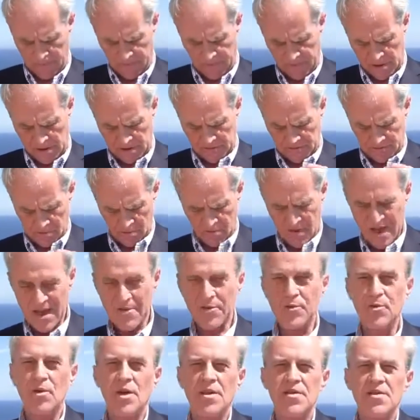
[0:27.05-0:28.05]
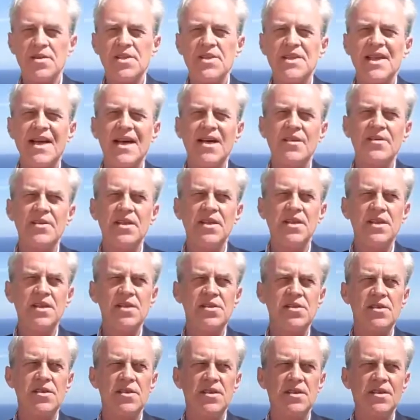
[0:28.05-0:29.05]
First of all, you have to understand
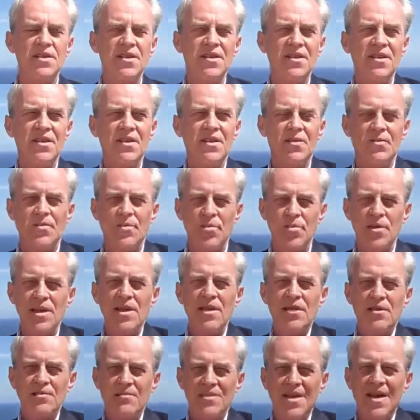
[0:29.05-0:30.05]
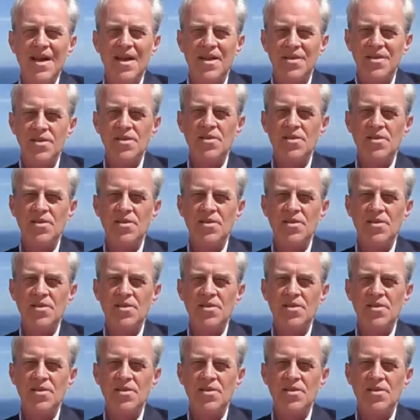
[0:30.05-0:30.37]
he's a brilliant man.